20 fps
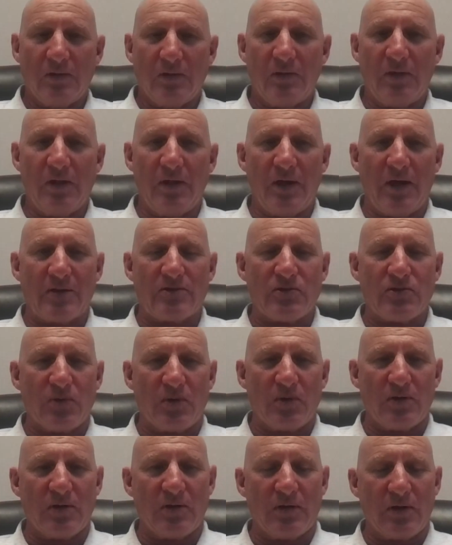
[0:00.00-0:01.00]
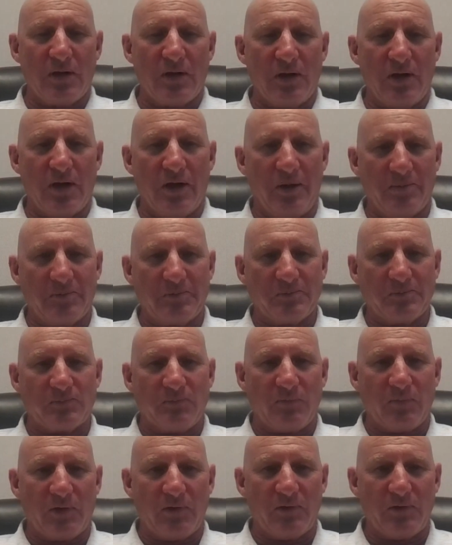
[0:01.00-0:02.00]
Yeah, Jordan.
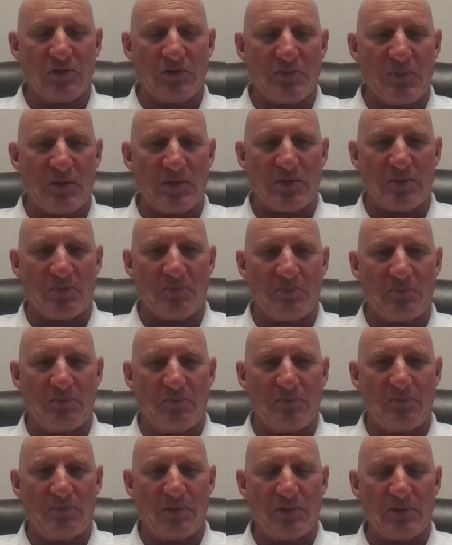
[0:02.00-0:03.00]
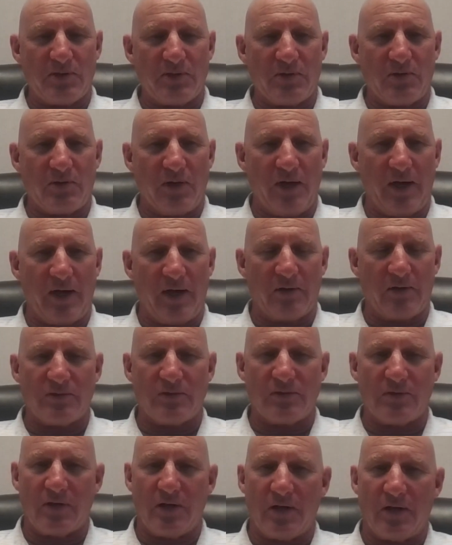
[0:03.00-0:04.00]
This piece of
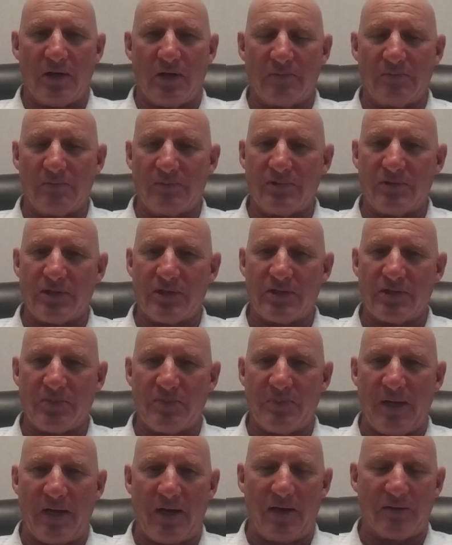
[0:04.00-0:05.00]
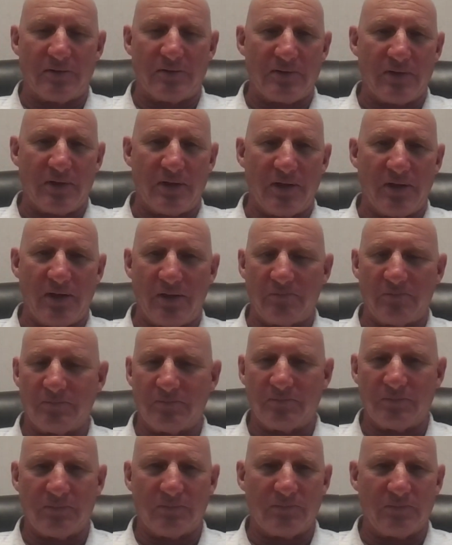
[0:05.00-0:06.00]
ground sits about
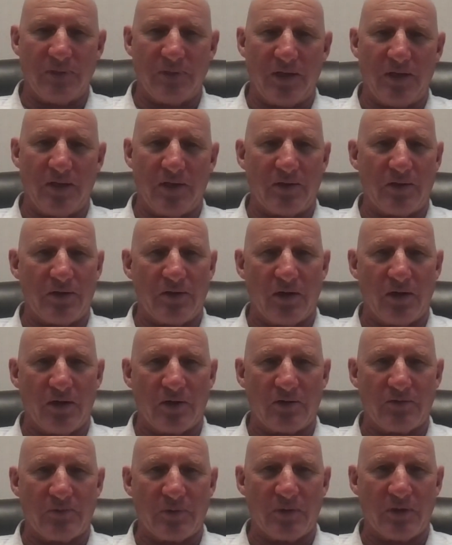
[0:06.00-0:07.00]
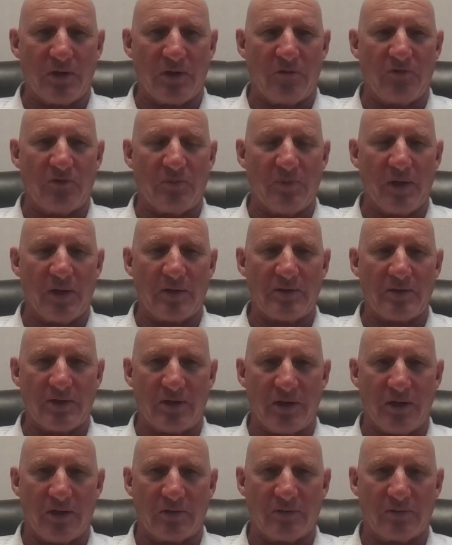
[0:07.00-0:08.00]
800 yards from the Gulf of
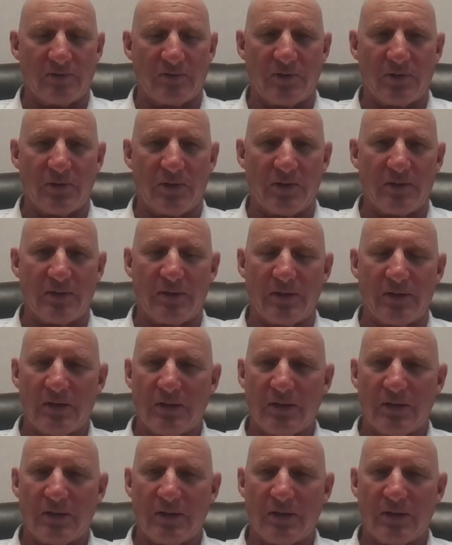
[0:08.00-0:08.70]
Mexico. So it